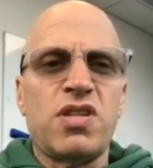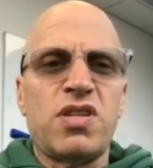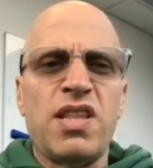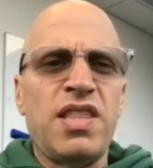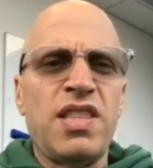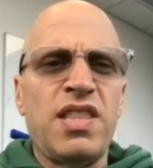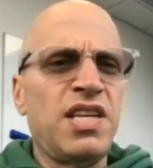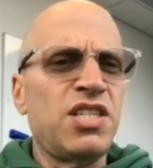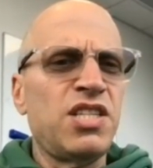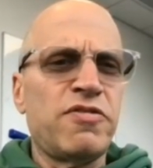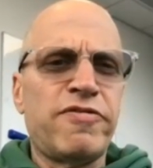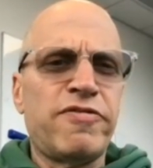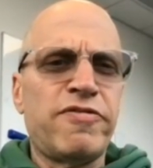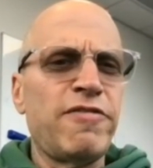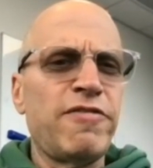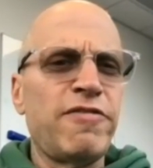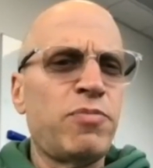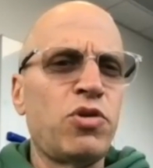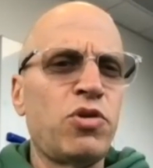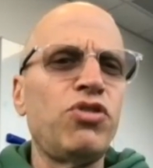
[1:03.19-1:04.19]
I think it's
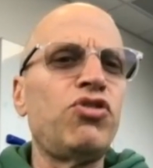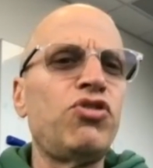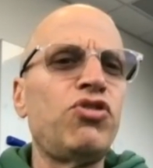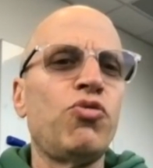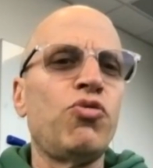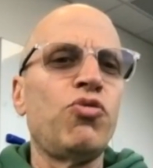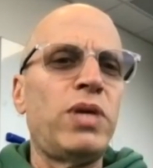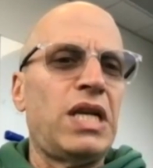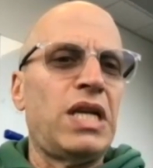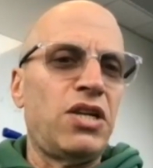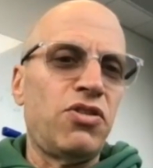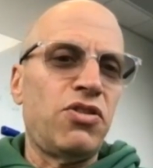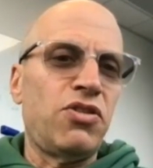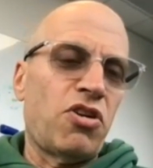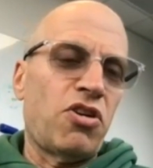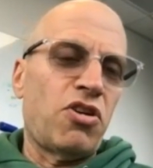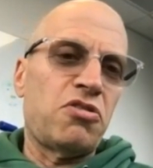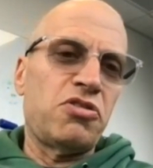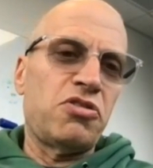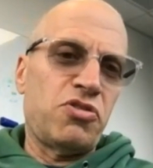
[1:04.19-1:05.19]
$5.2 million
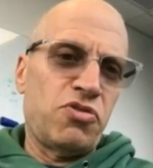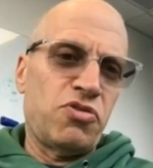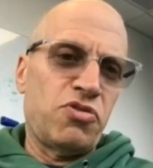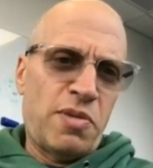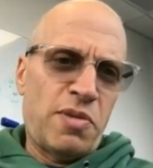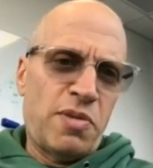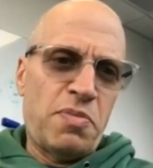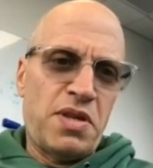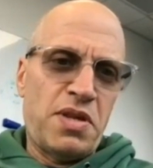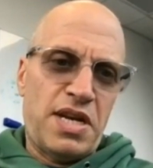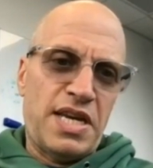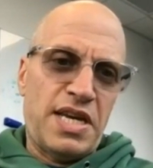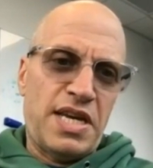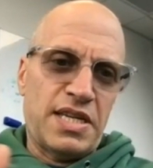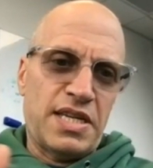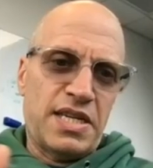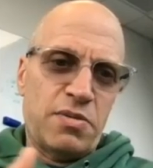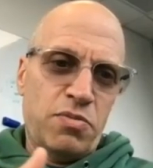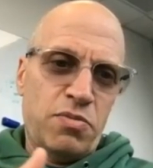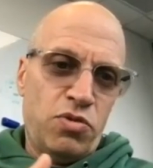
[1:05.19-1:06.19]
or something like
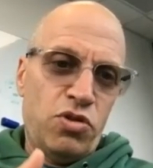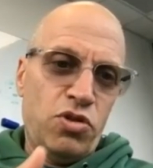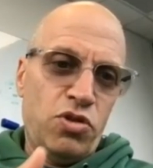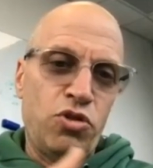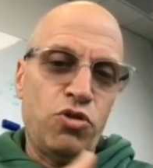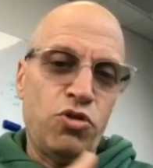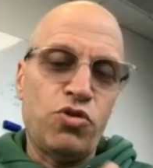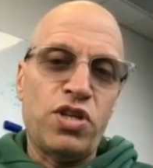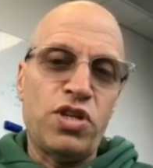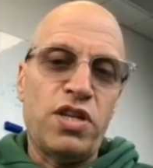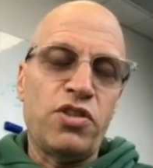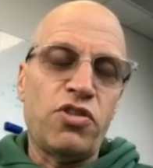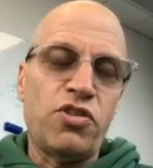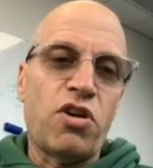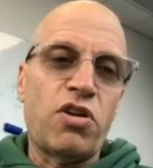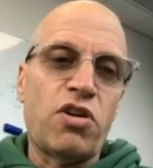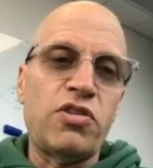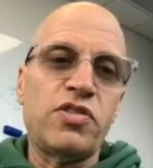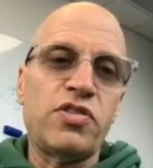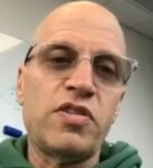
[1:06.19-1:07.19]
New Zealand
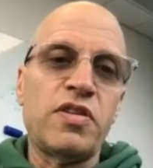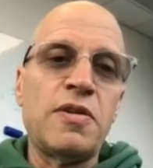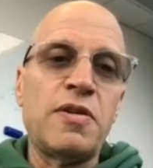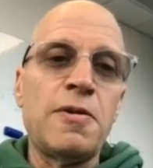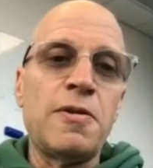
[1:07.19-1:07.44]
dollars.